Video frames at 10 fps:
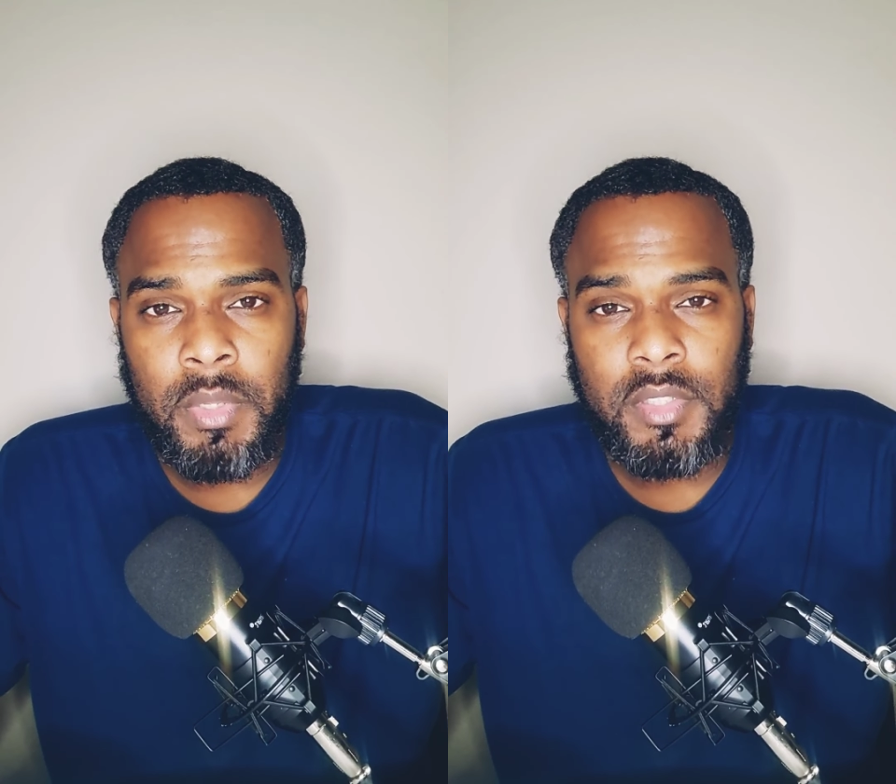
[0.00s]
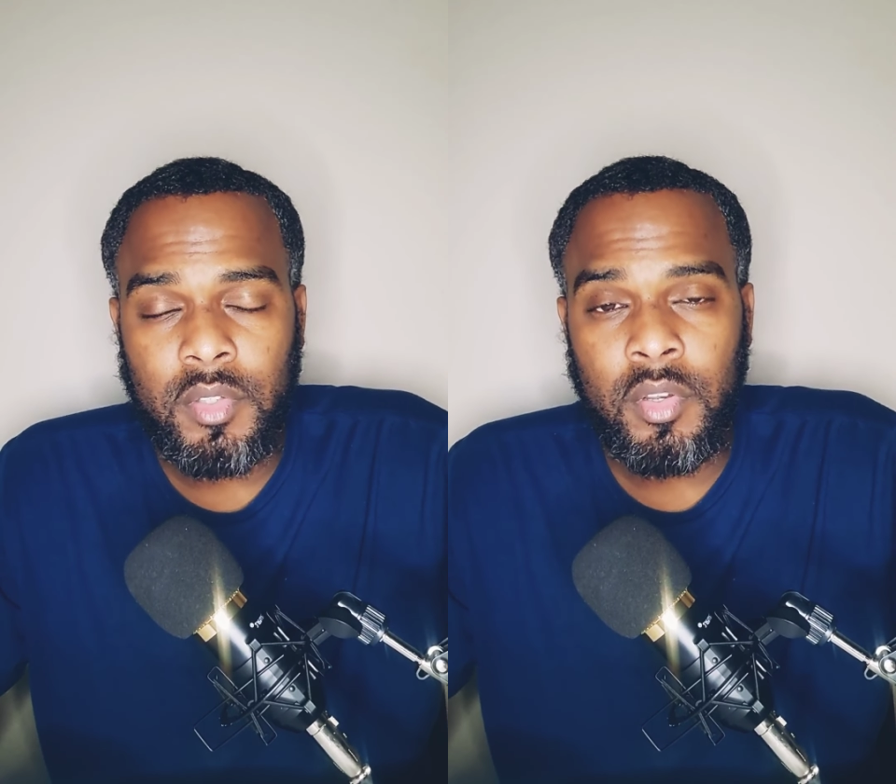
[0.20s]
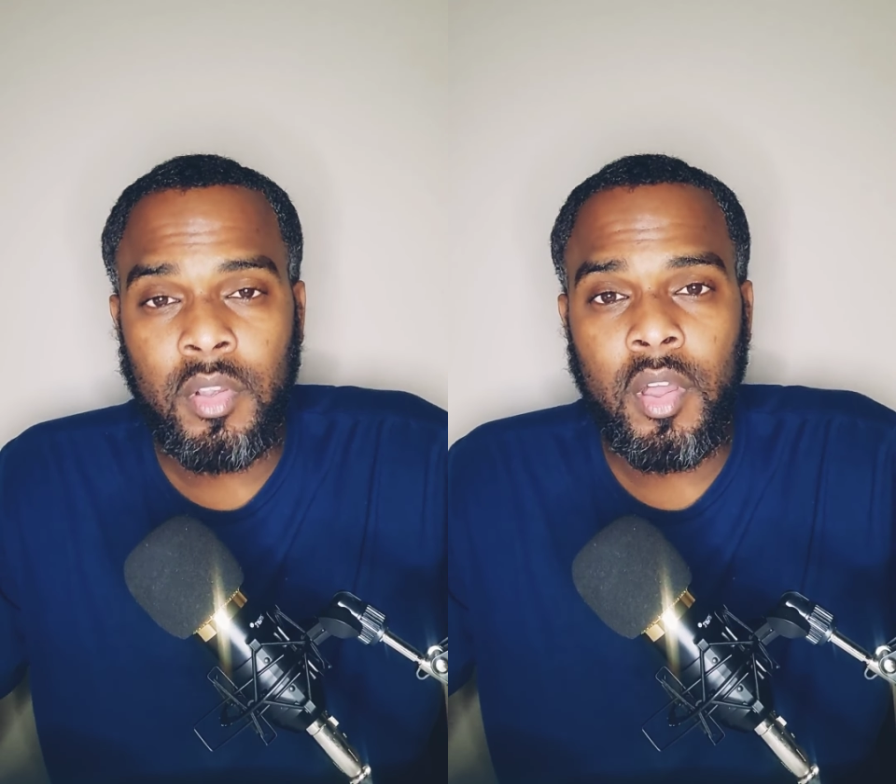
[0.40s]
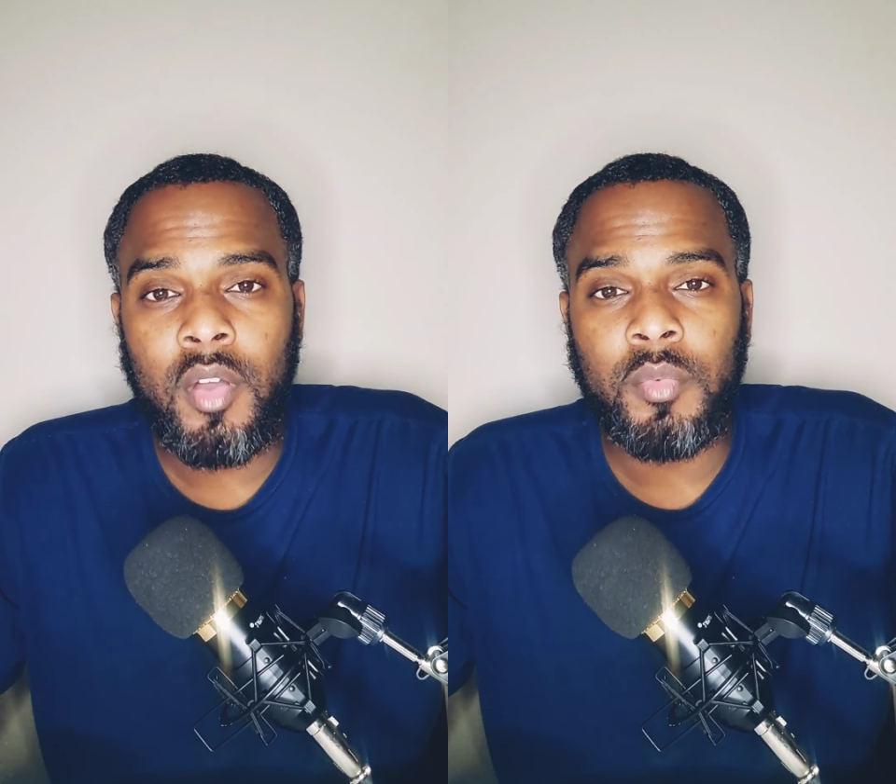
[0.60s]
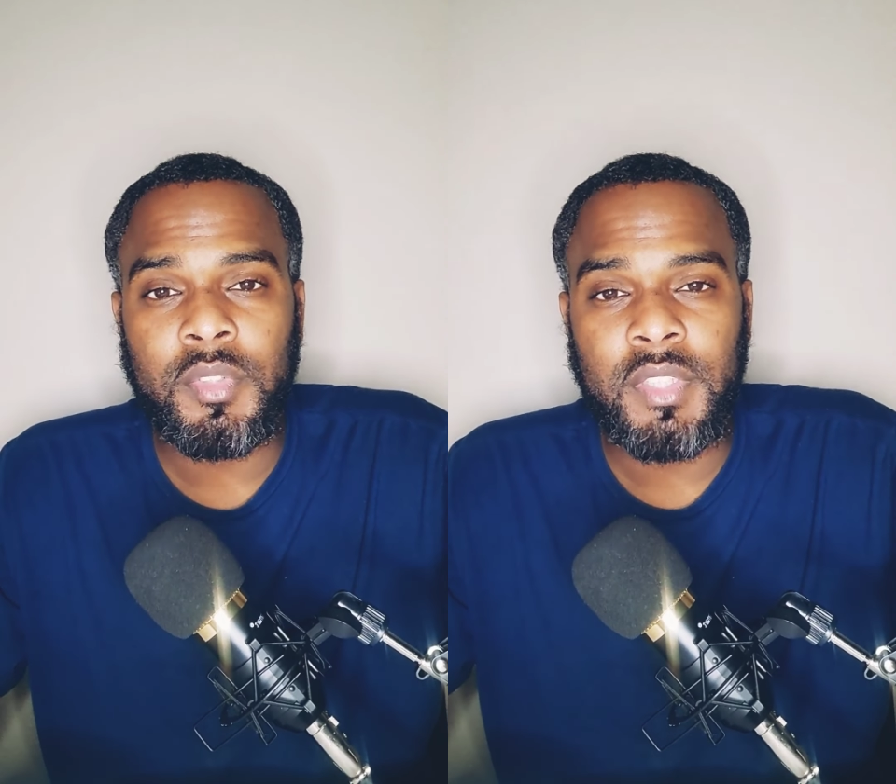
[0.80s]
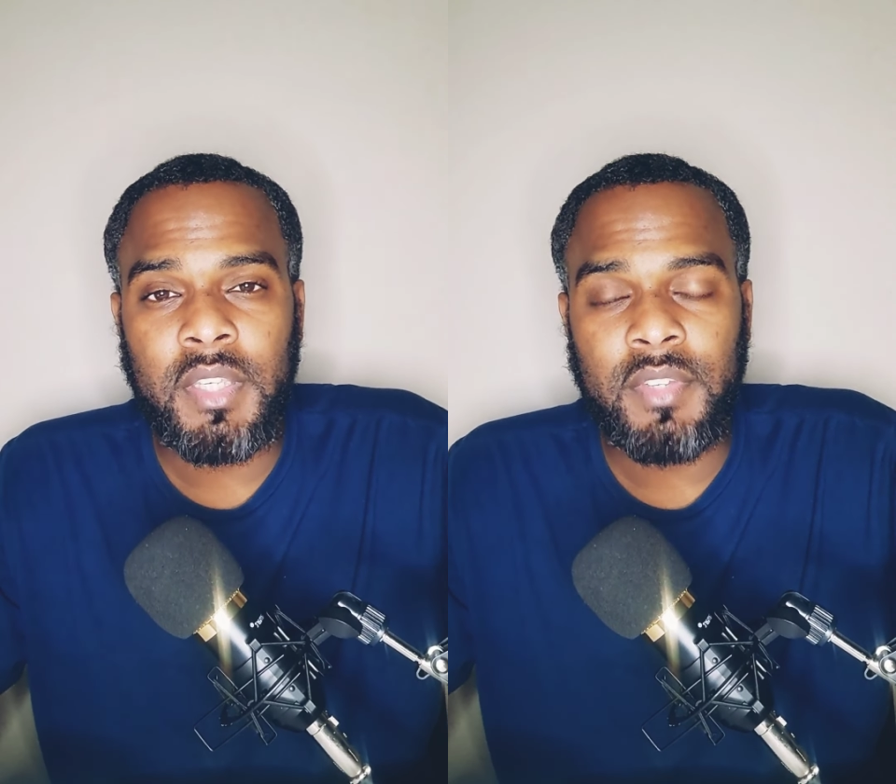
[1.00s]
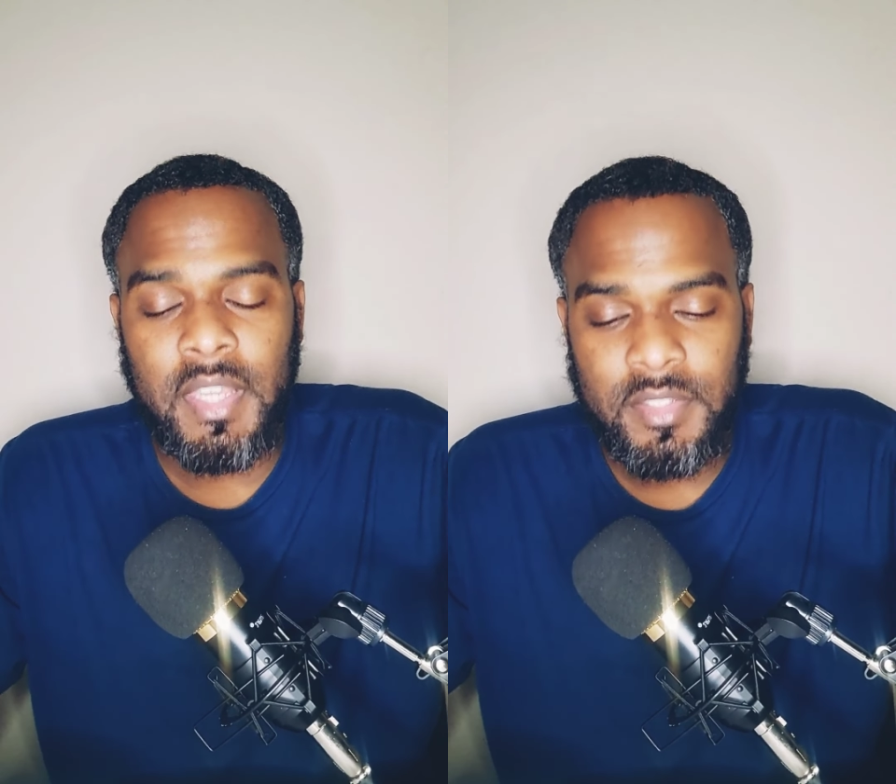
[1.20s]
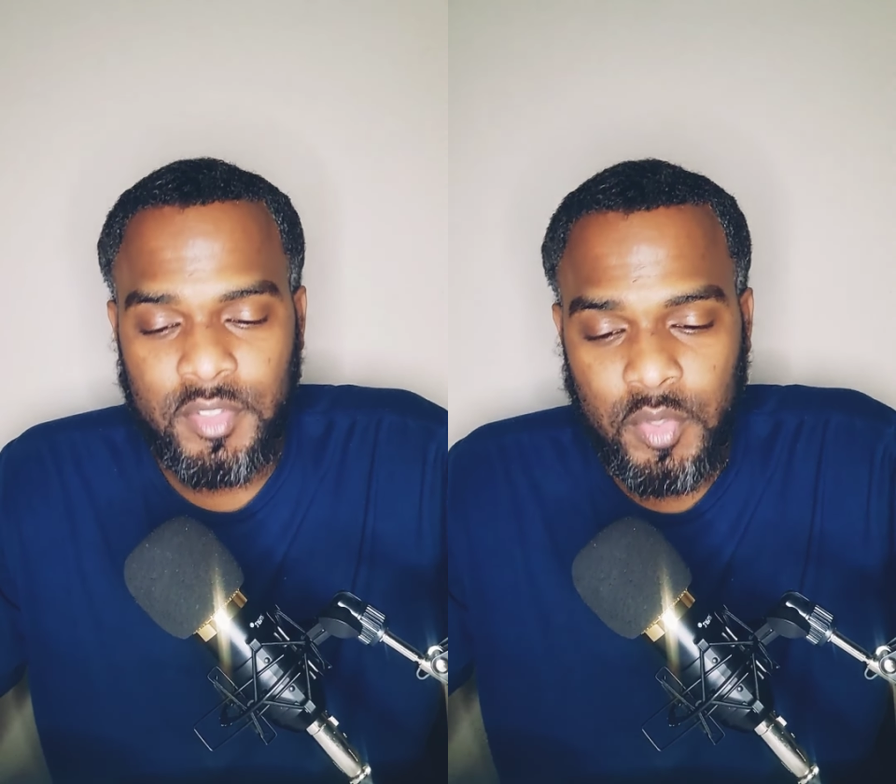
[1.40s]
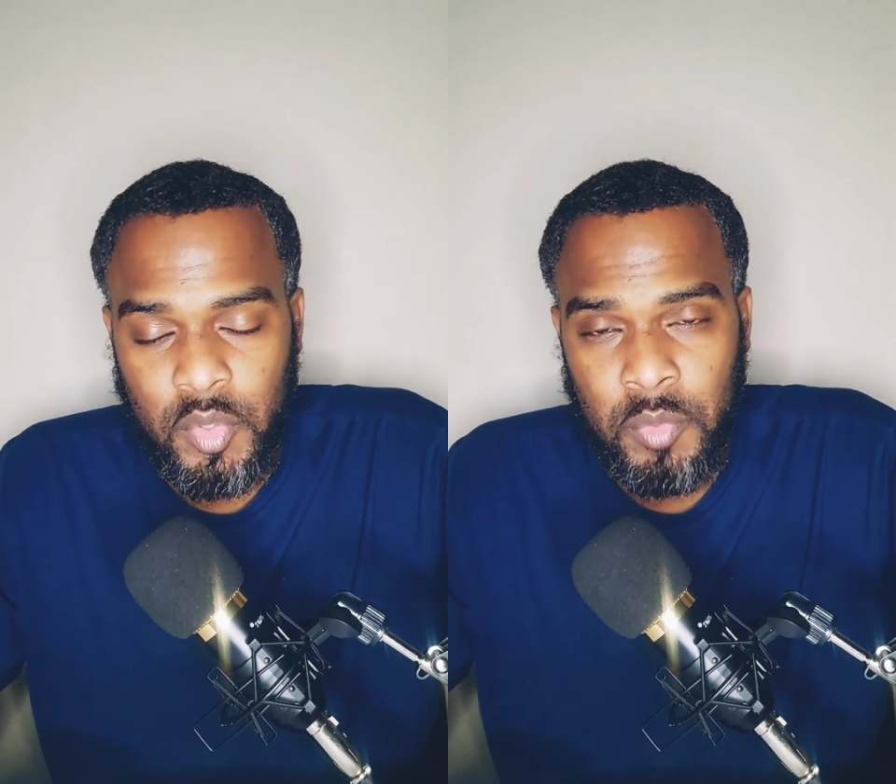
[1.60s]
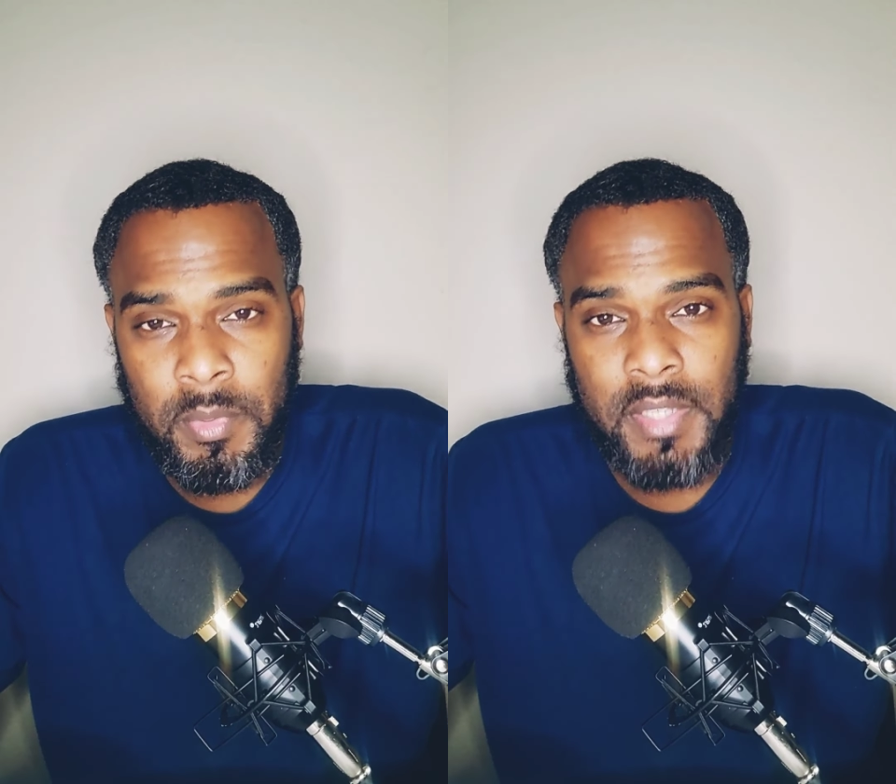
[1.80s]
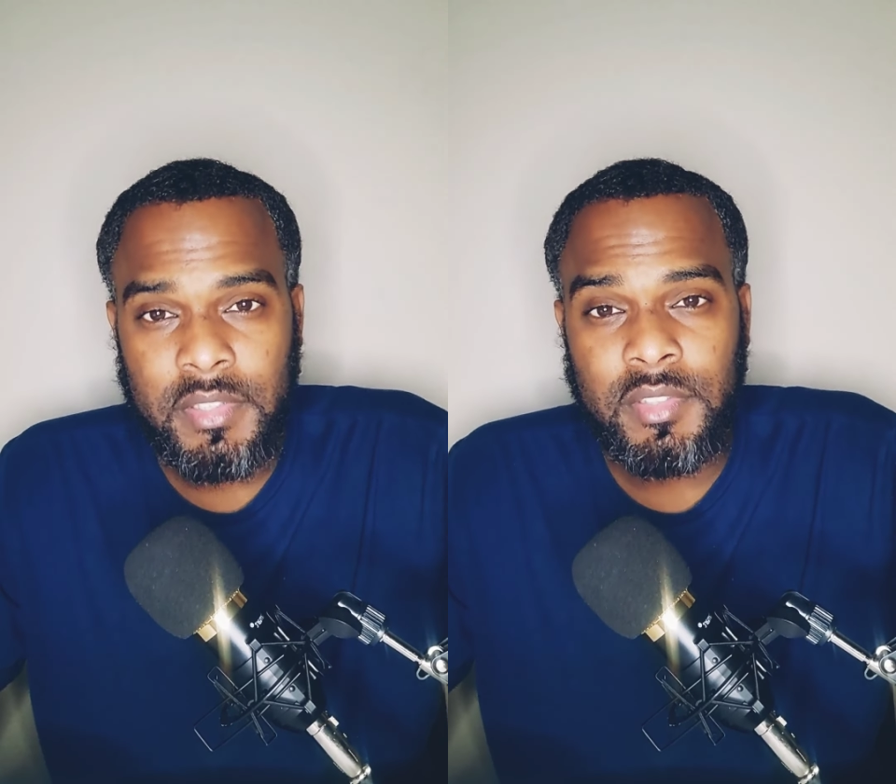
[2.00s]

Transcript: So the law was given as a schoolmaster